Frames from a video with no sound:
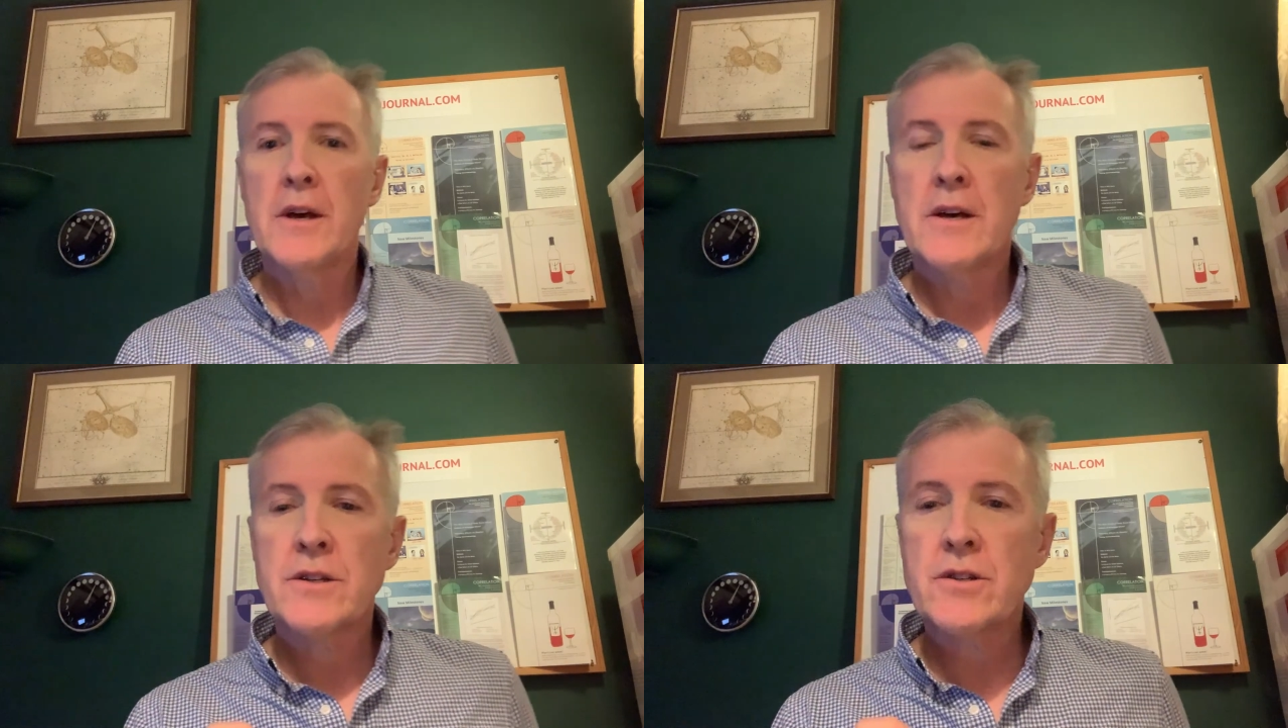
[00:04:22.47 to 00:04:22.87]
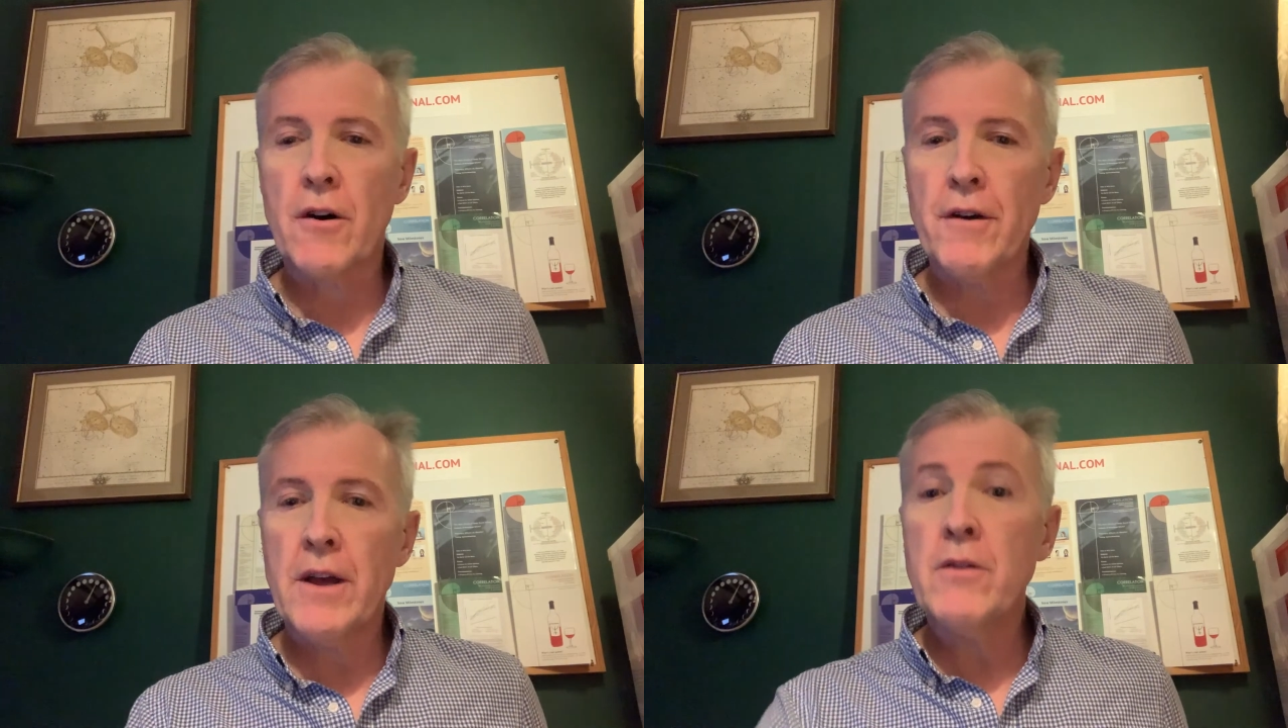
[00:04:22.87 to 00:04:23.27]

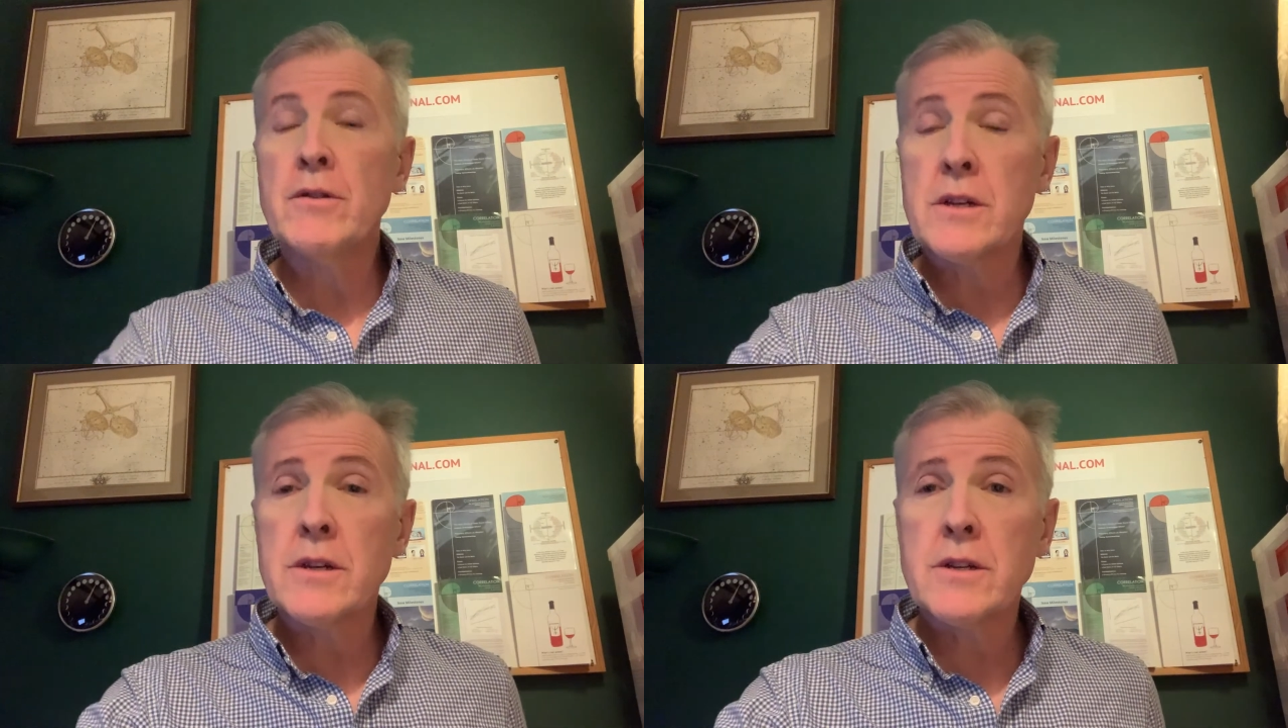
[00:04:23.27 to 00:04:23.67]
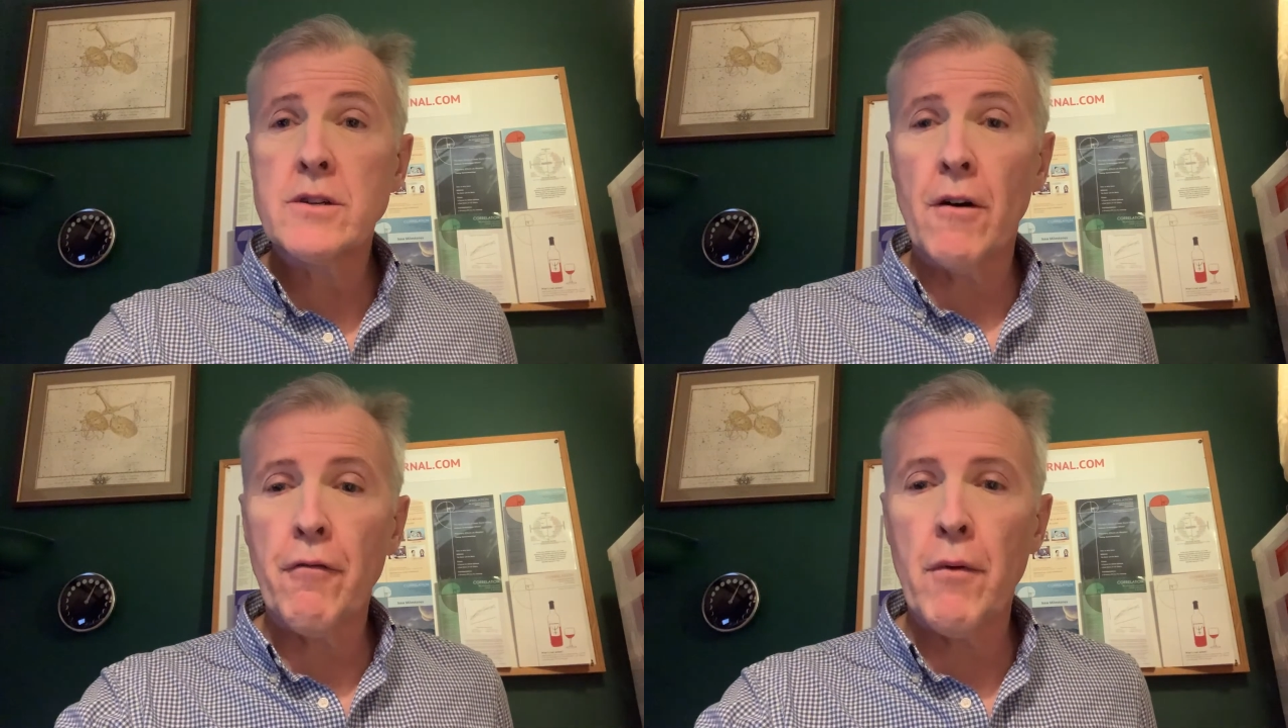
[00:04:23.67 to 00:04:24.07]
his
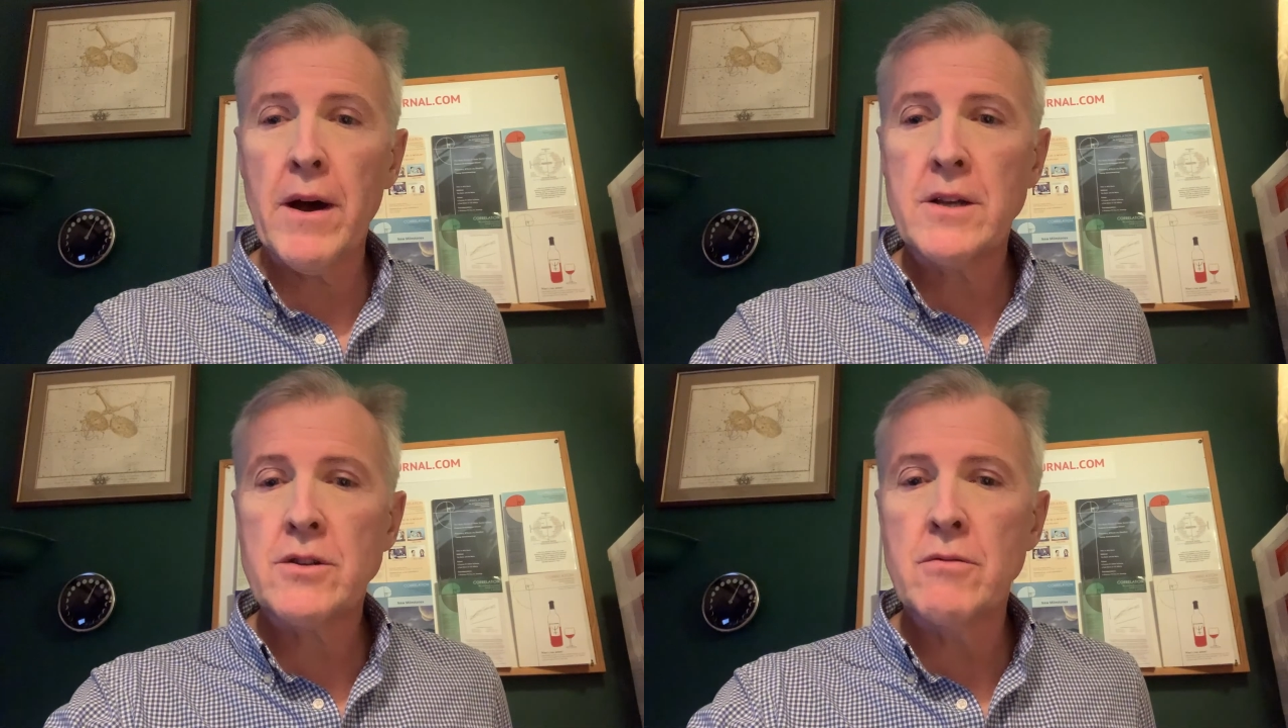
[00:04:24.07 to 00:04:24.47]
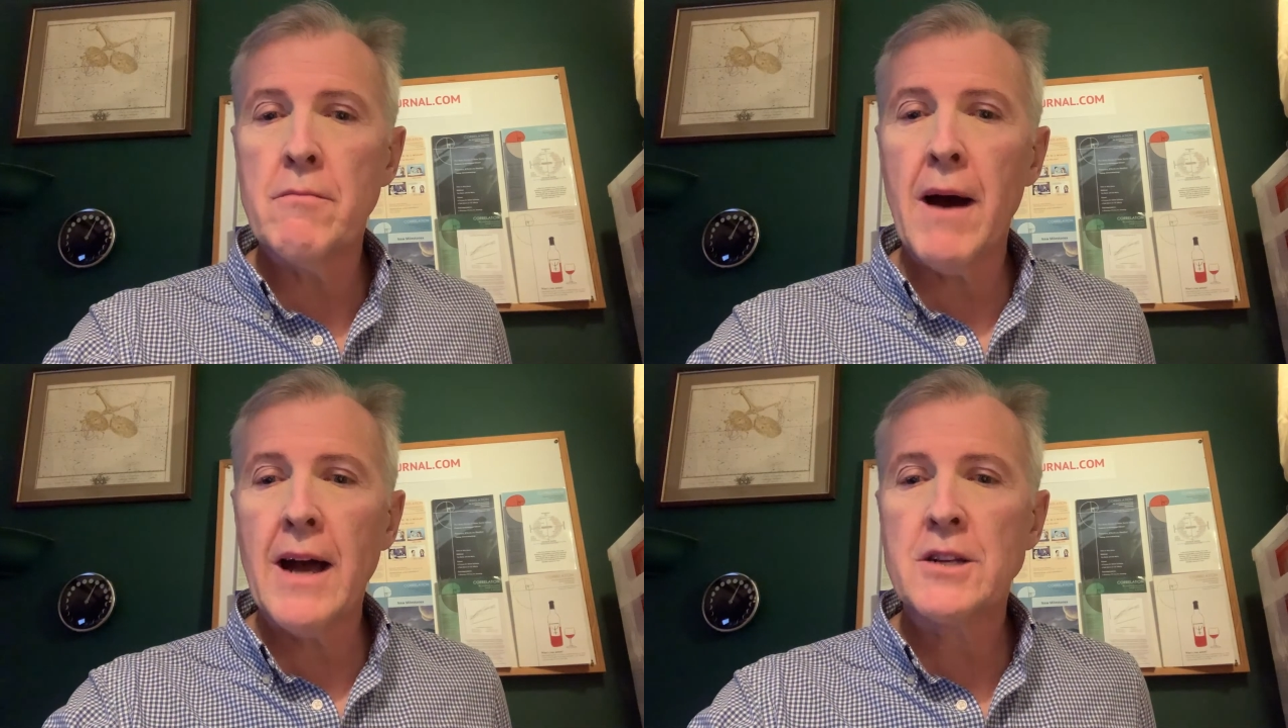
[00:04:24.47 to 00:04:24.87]
software to
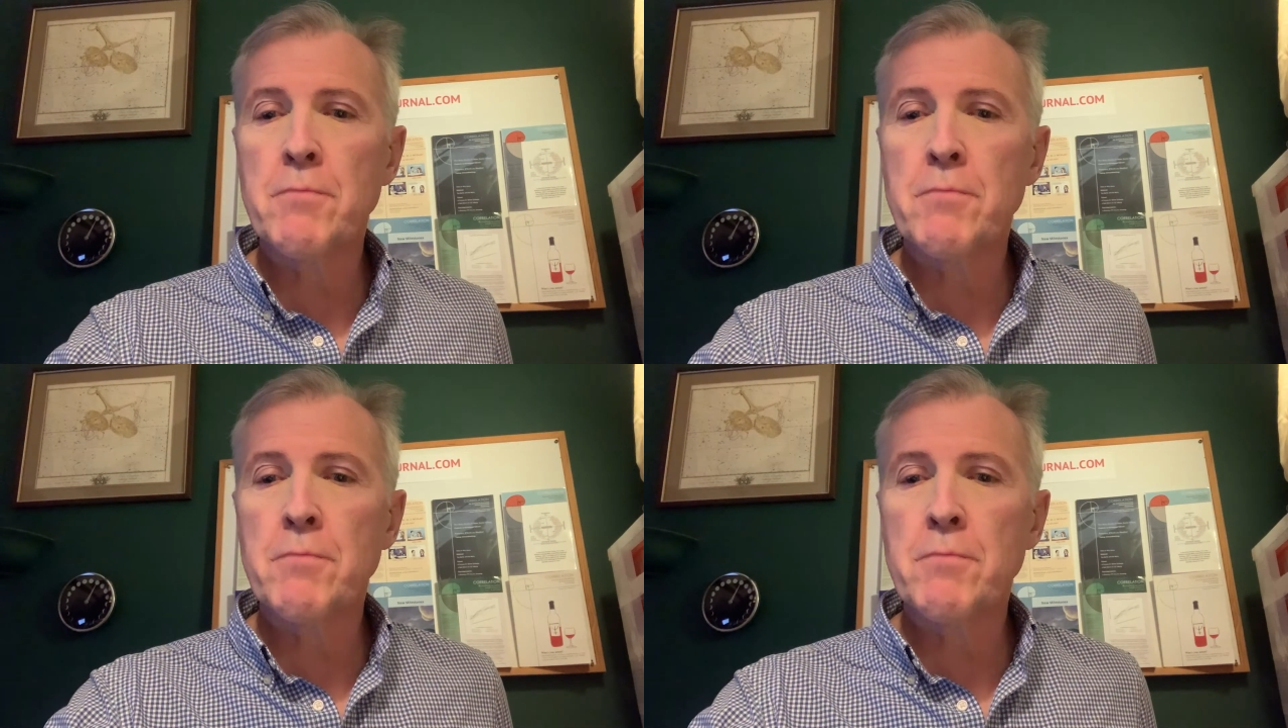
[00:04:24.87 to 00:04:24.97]
match